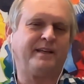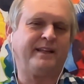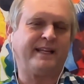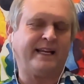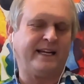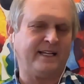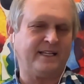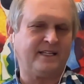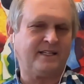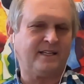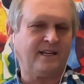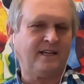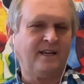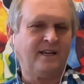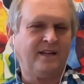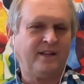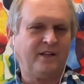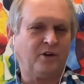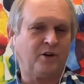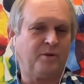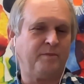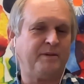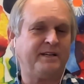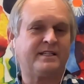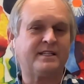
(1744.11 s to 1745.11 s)
That is, there
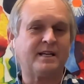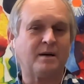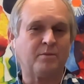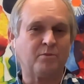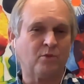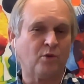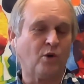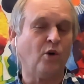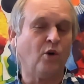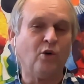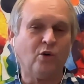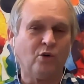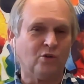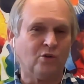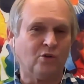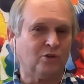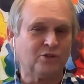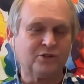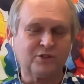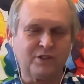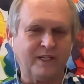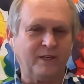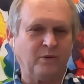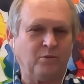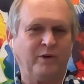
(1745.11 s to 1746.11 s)
could be some
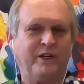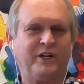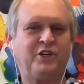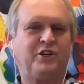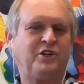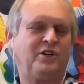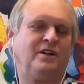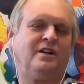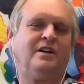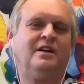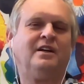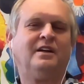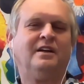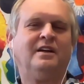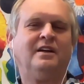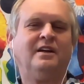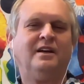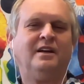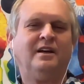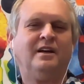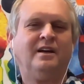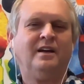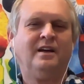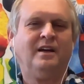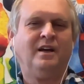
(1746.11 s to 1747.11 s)
roles in which
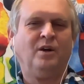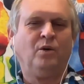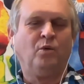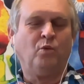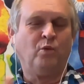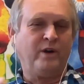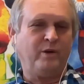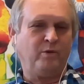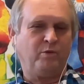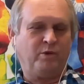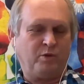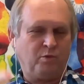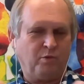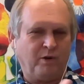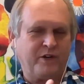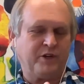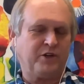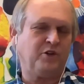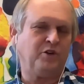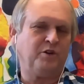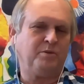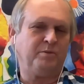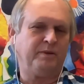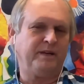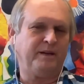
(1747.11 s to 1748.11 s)
we would want
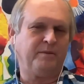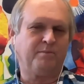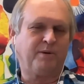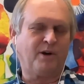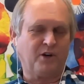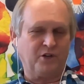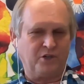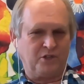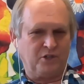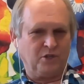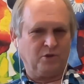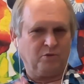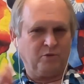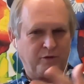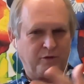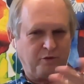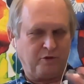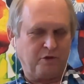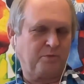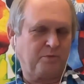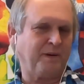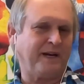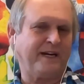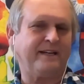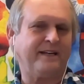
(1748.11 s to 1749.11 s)
you to be impartial with
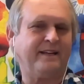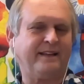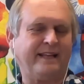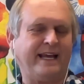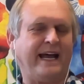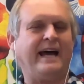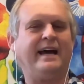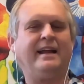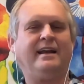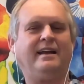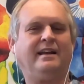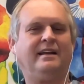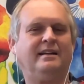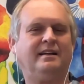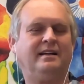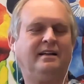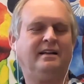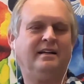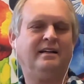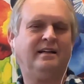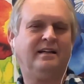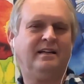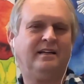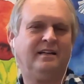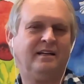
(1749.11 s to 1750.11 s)
respect to that,
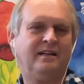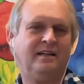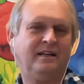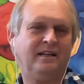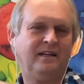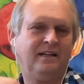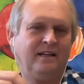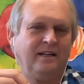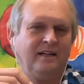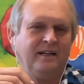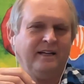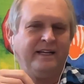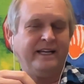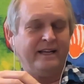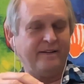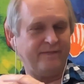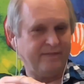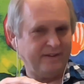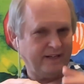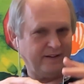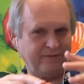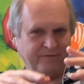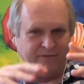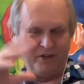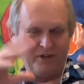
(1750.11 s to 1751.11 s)
even
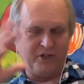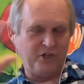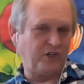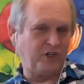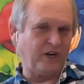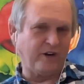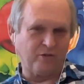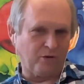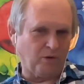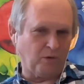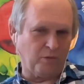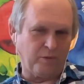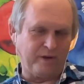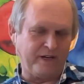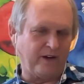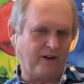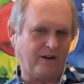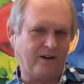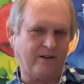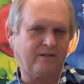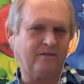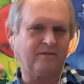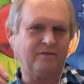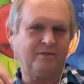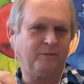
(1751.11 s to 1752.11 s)
if in general we
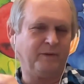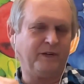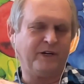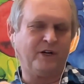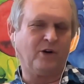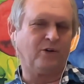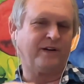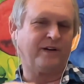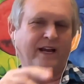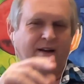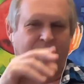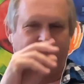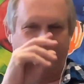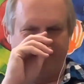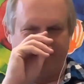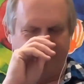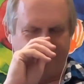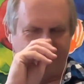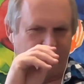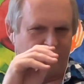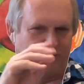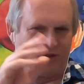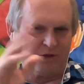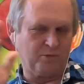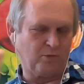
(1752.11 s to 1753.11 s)
don't think
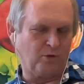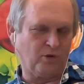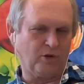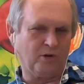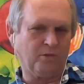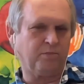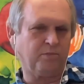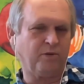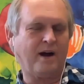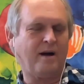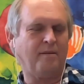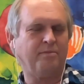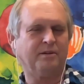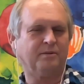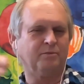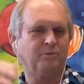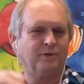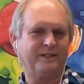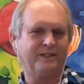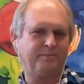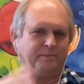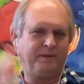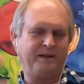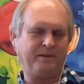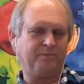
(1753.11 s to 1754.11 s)
there's a moral problem
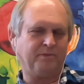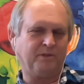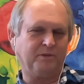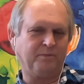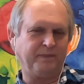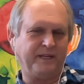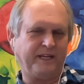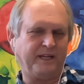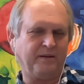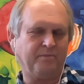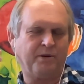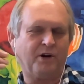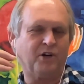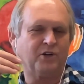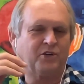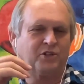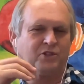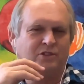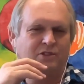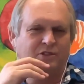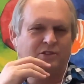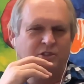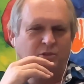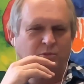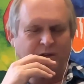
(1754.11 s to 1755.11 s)
with people being partial
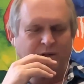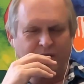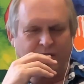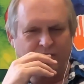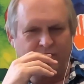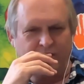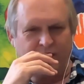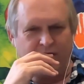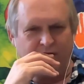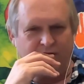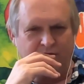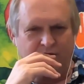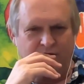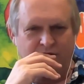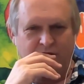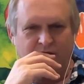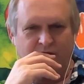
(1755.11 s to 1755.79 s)
to one of the others.